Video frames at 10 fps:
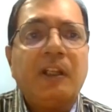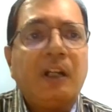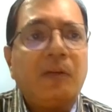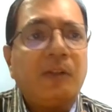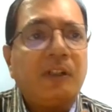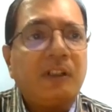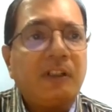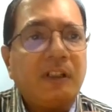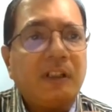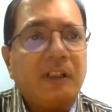
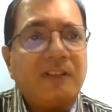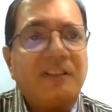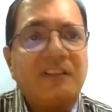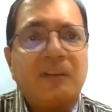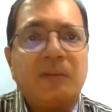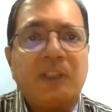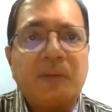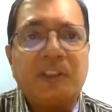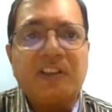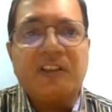our system,
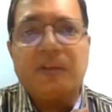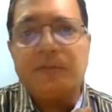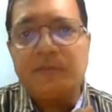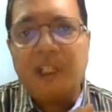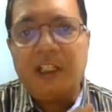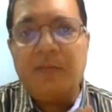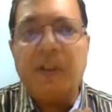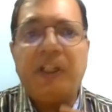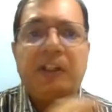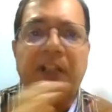subsystem
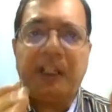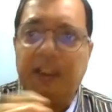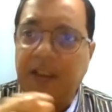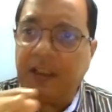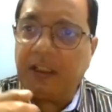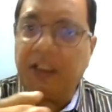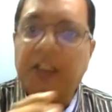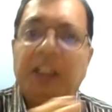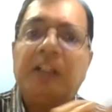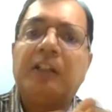element, and
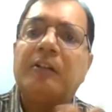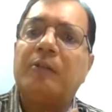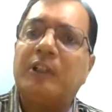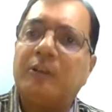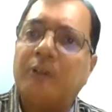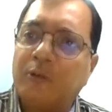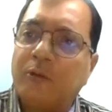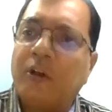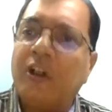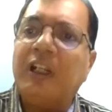creating what is
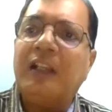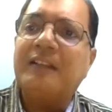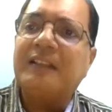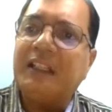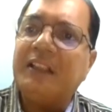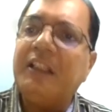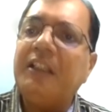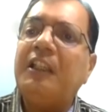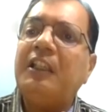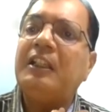also called in design
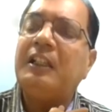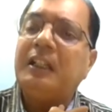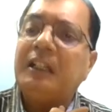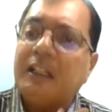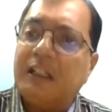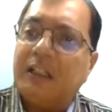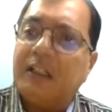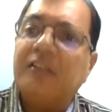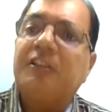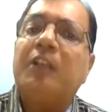thinking
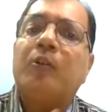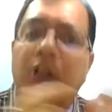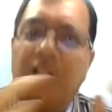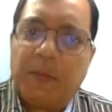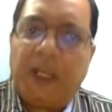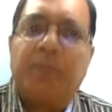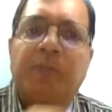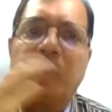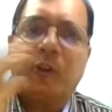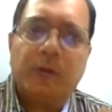a stakeholder
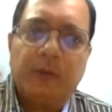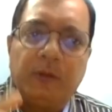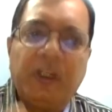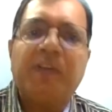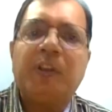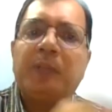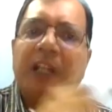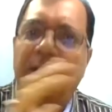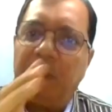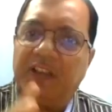map. So you have the
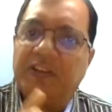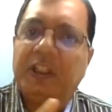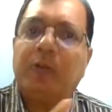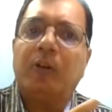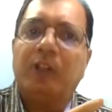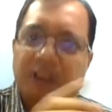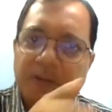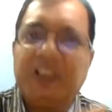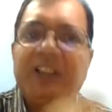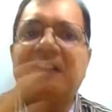primary
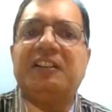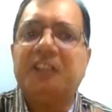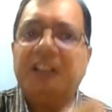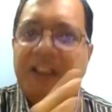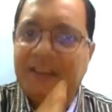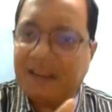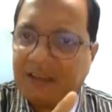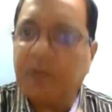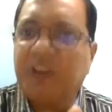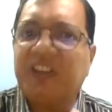stakeholders, which essentially is the
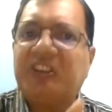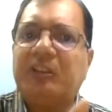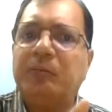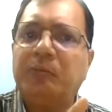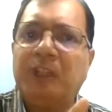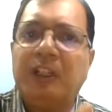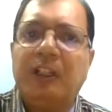subsystem,